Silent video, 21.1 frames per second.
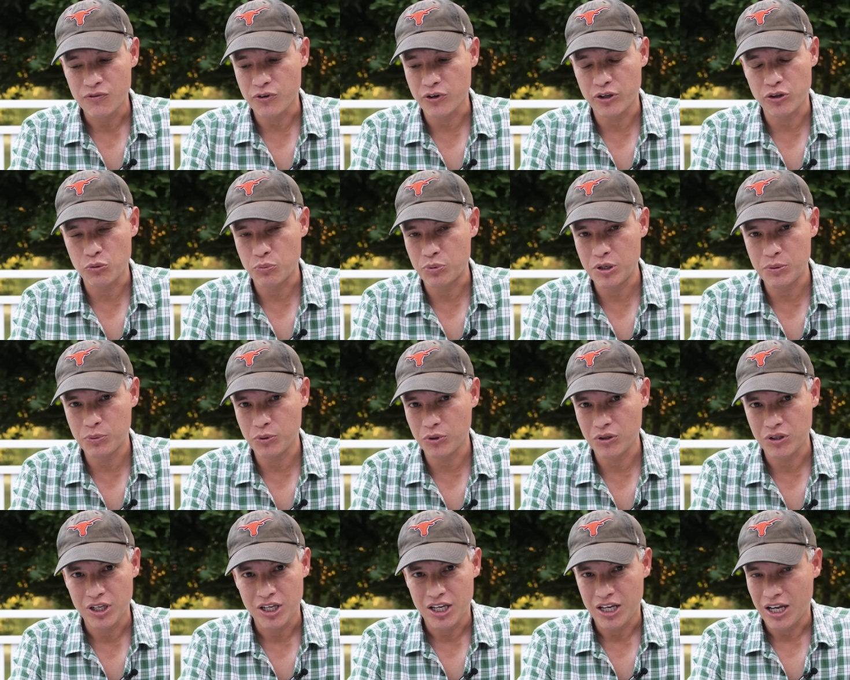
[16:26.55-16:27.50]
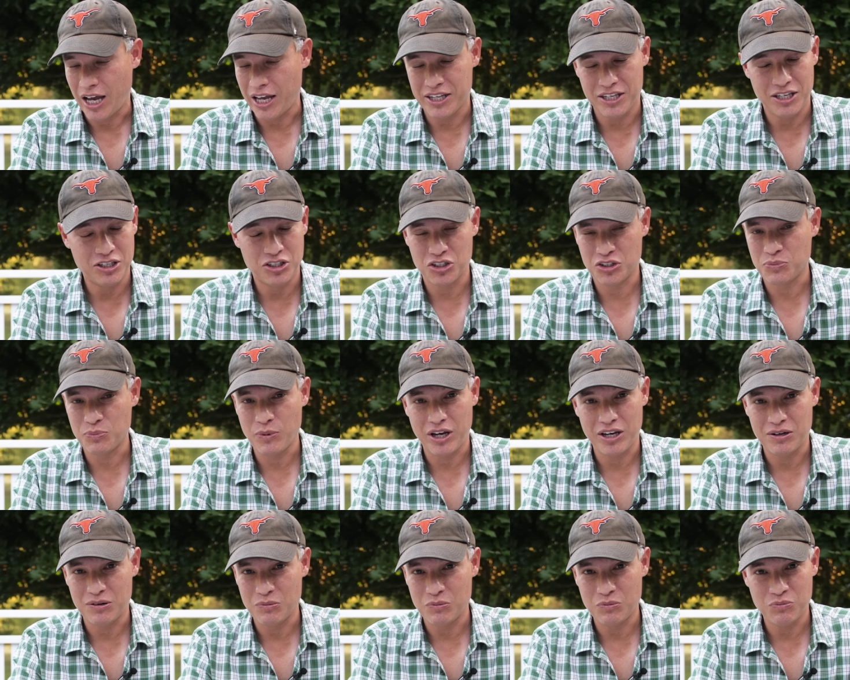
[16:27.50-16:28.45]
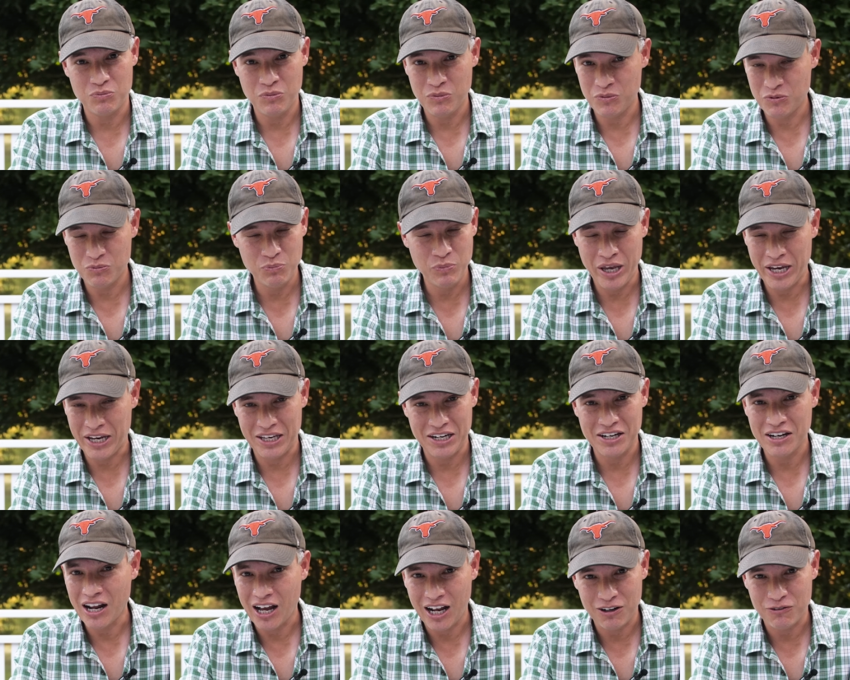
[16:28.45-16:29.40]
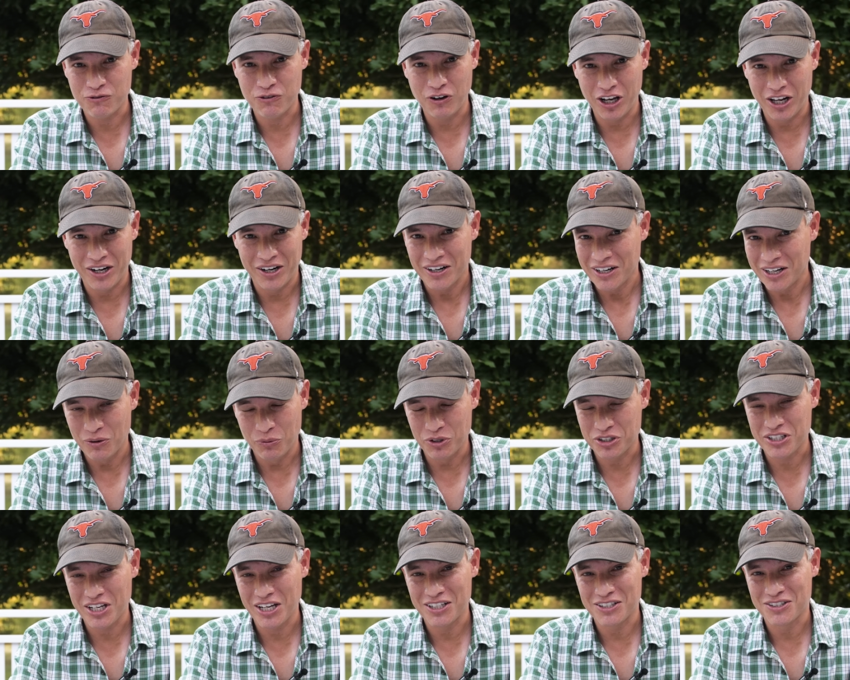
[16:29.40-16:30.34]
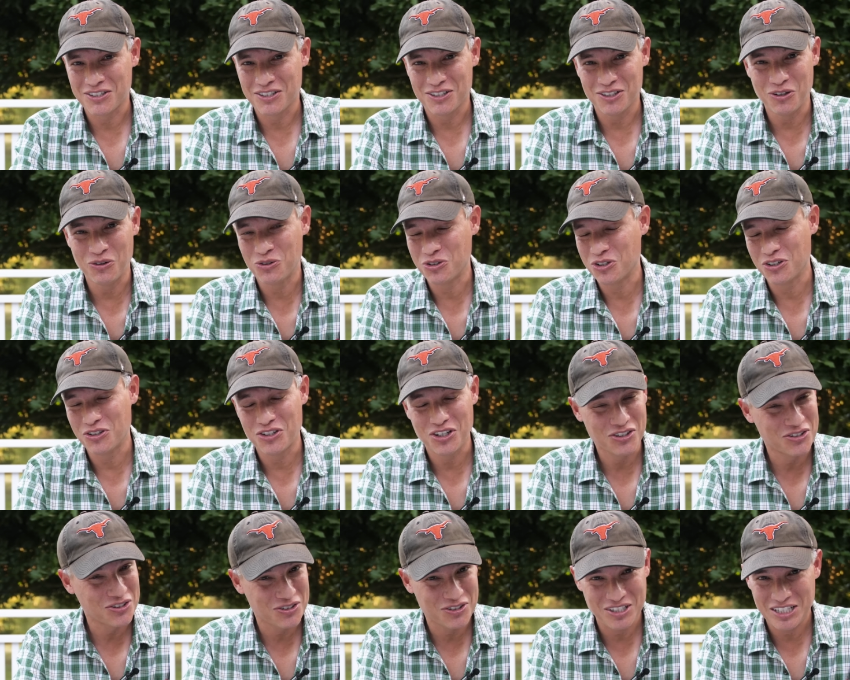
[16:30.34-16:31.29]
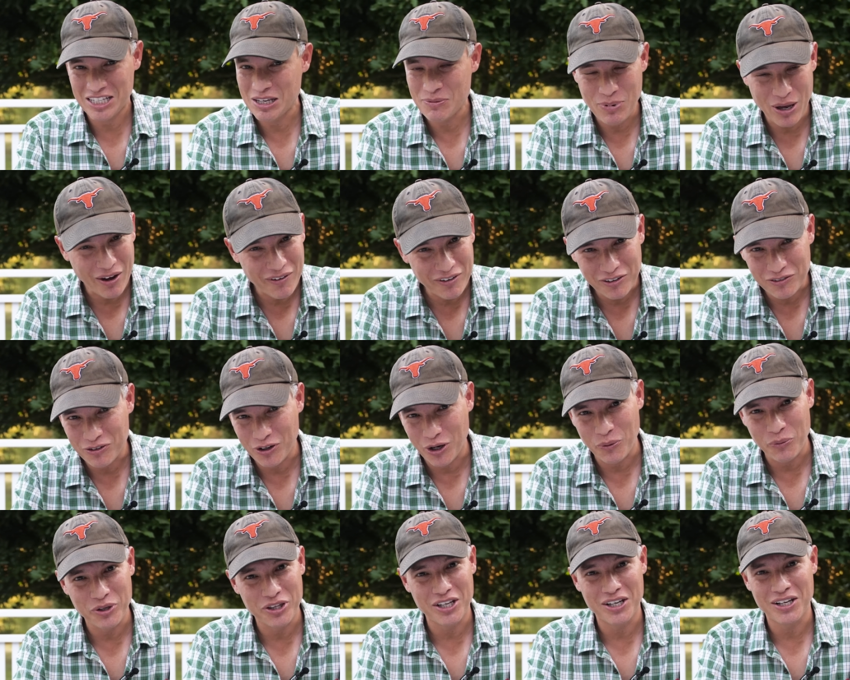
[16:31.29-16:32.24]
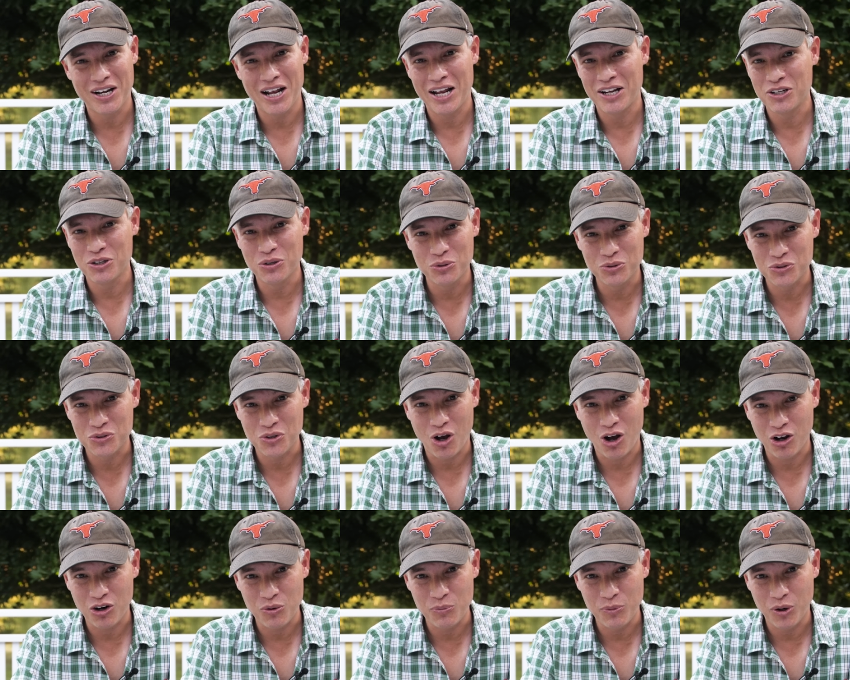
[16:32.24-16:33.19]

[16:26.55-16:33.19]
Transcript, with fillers: For other people, I, it just might make it not fun, in which case you should just keep having fun with it and use auto